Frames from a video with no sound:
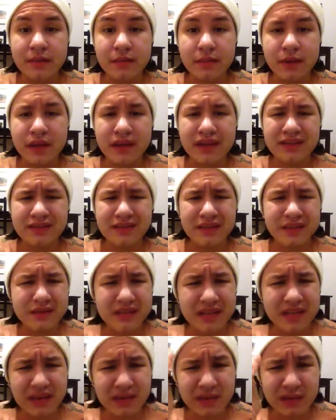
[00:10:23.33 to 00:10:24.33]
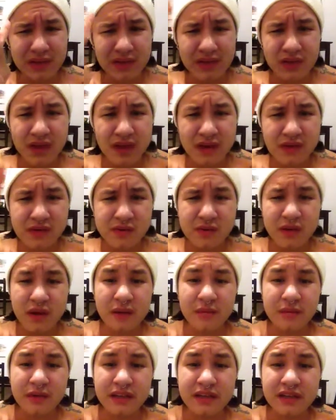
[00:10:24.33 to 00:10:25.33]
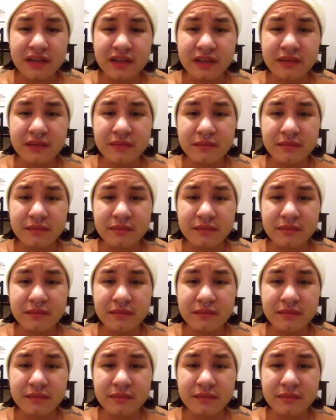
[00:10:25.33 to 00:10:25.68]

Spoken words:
But this video is getting really long, so I'm going to